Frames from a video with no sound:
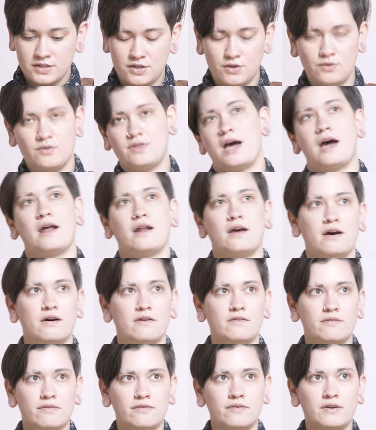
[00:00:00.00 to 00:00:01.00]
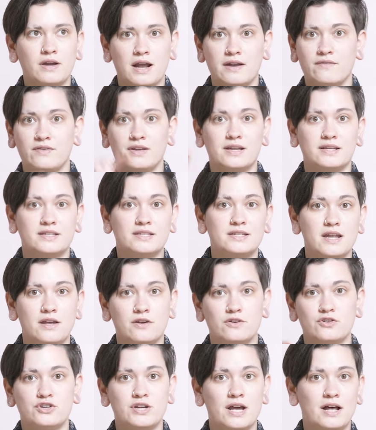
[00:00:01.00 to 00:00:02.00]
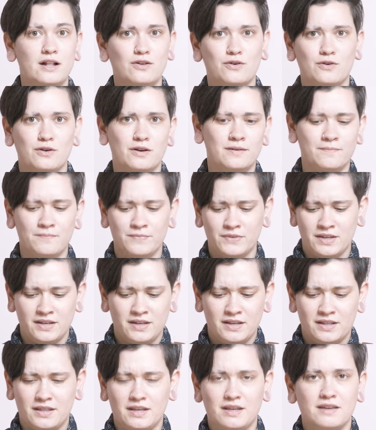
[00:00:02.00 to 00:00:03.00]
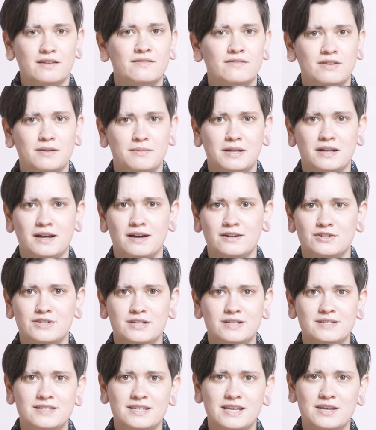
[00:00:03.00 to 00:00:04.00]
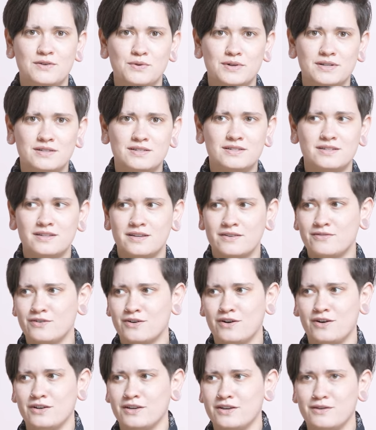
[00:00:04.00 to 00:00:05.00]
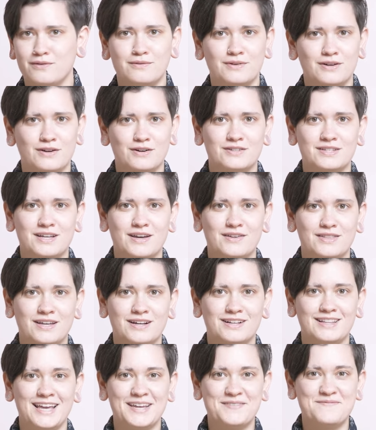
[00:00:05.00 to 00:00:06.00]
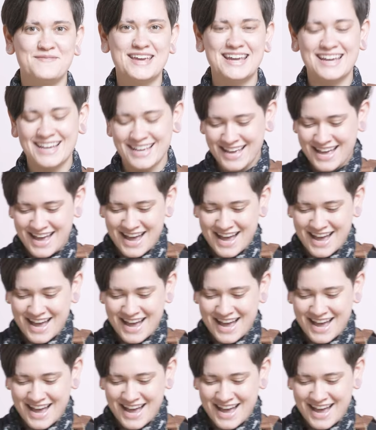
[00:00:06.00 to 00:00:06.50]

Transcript: to that of kind of like a snail shell or the Fibonacci sequence for all you nerds out there like me.